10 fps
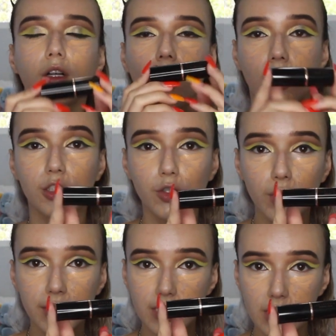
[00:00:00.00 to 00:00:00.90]

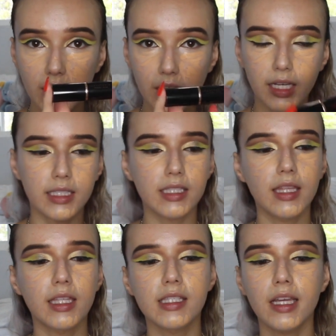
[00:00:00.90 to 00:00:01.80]
contour stick. It's
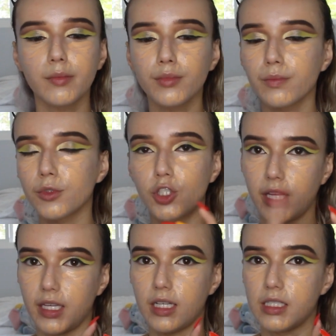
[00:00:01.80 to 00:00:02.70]
in the same
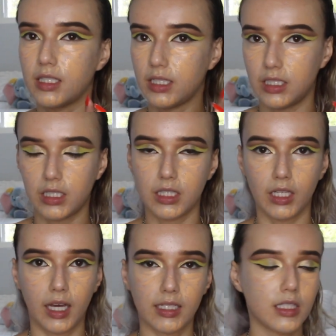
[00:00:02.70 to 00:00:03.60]
shade as I did
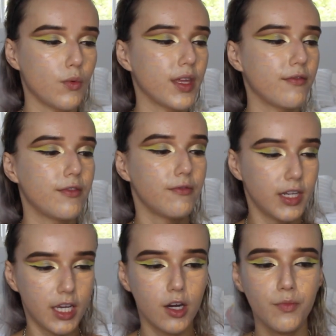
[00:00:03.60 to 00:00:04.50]
last week's
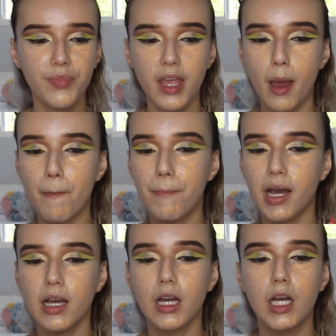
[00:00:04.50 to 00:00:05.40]
video,
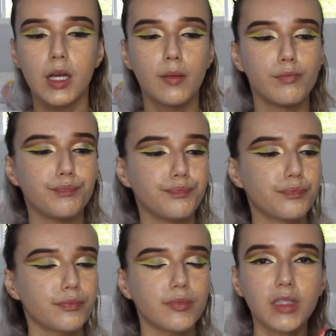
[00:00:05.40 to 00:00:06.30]
but
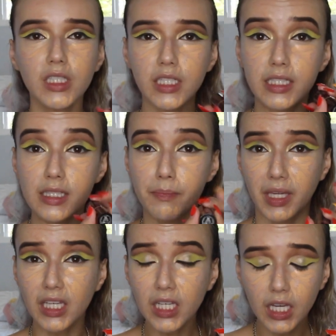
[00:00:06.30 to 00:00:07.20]
it's
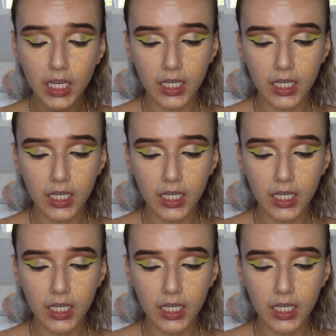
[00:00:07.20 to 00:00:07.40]
Mink.